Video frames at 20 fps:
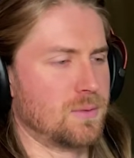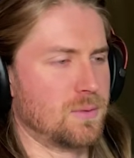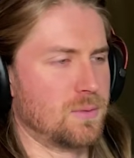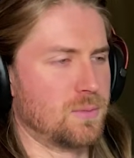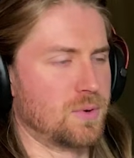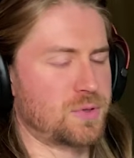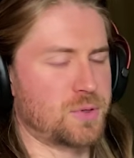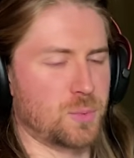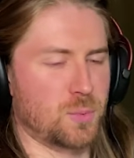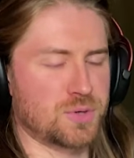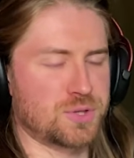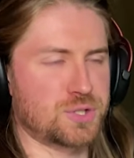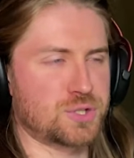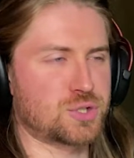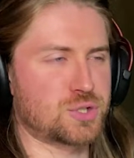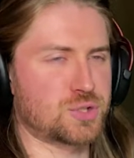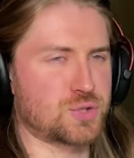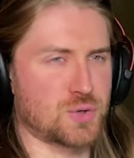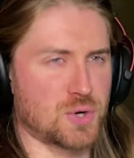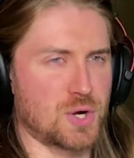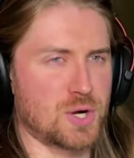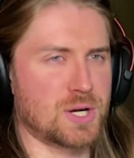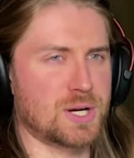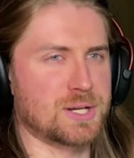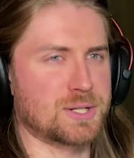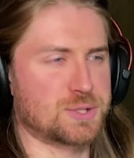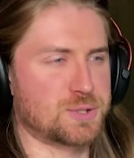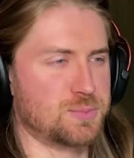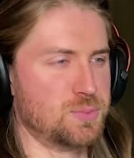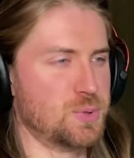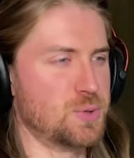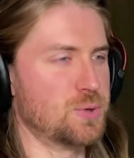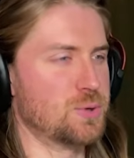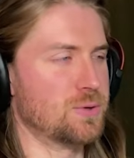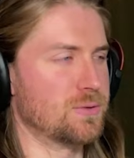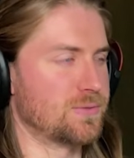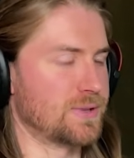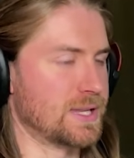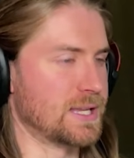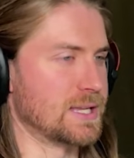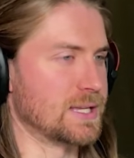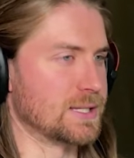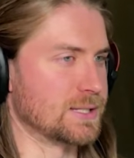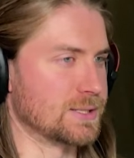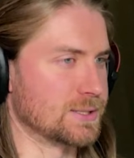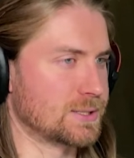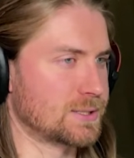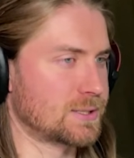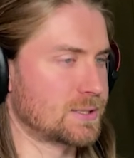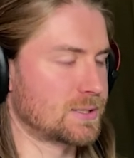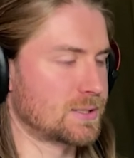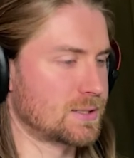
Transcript: What the strongest move is.